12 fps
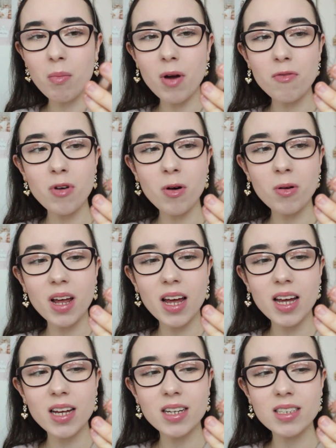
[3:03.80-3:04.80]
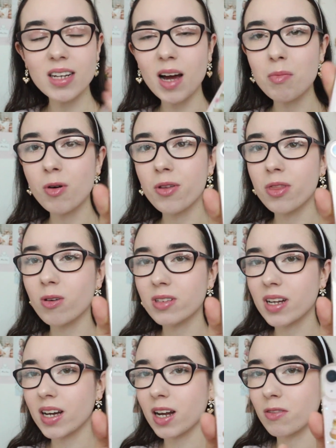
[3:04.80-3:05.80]
my phone, and I put
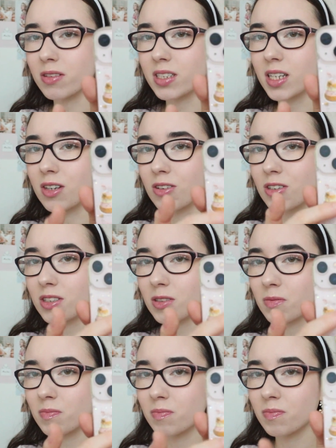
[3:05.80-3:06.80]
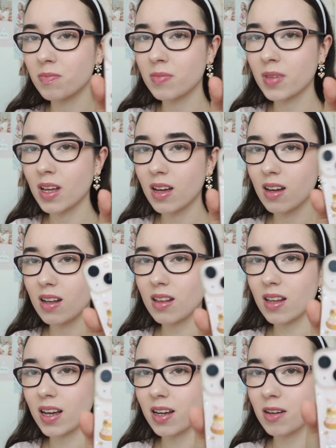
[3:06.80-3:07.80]
those like kind of stickers
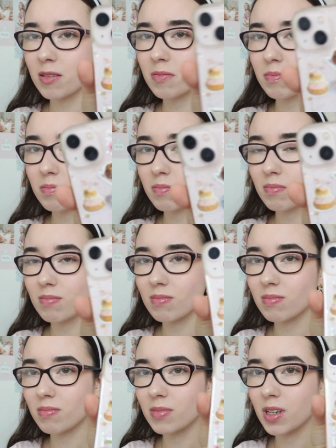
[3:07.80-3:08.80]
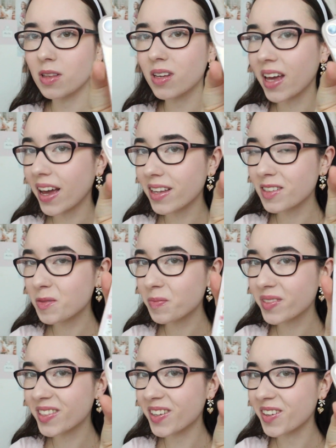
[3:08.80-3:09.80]
like in the case.
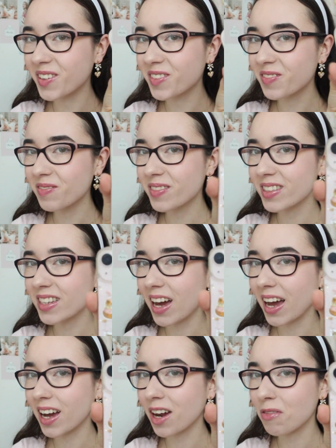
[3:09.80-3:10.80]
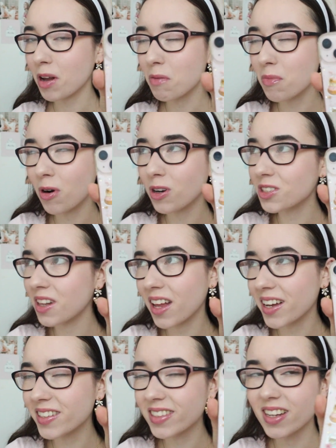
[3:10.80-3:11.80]
So yeah, I kind of like
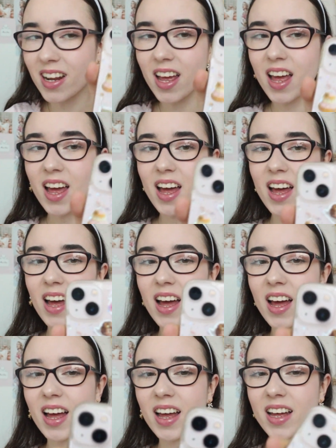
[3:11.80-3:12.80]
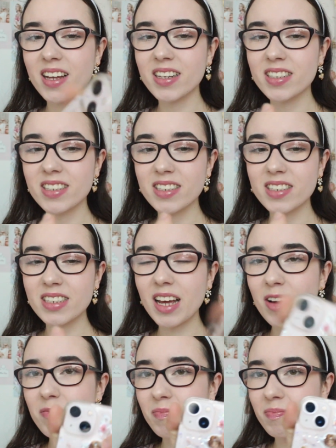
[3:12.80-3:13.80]
personalized it. And yeah,